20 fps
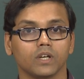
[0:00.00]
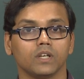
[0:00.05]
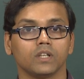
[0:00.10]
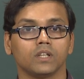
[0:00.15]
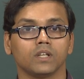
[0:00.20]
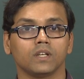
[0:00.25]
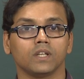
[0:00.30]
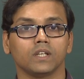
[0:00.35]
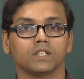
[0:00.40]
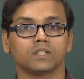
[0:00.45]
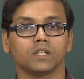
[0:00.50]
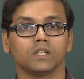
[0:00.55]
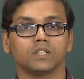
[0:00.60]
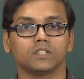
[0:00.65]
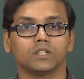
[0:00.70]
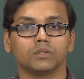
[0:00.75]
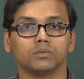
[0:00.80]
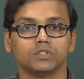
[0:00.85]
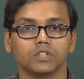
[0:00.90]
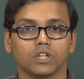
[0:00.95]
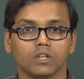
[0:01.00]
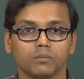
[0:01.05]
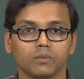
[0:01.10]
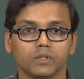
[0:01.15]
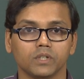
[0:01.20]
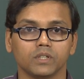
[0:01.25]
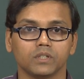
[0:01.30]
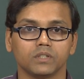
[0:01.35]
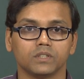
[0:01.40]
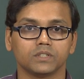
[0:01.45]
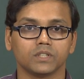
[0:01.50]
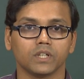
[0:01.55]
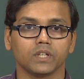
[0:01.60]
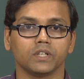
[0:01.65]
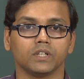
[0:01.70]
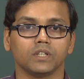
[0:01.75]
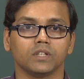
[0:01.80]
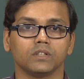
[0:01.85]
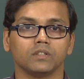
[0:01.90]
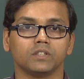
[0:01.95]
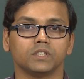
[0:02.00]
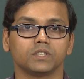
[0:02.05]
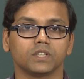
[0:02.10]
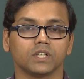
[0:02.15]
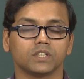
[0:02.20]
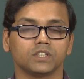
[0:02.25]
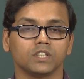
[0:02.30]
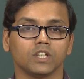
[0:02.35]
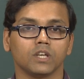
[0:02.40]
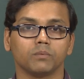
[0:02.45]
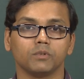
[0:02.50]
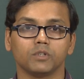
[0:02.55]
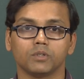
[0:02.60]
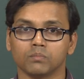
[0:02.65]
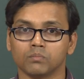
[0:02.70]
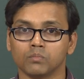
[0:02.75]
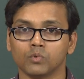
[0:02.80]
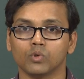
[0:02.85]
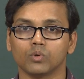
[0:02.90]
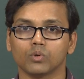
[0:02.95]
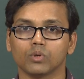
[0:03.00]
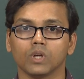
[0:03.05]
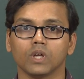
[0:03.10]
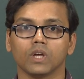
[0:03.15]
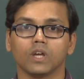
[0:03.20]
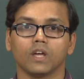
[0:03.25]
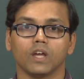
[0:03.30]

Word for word: In the next lecture, we shall be deciding discussing a bit more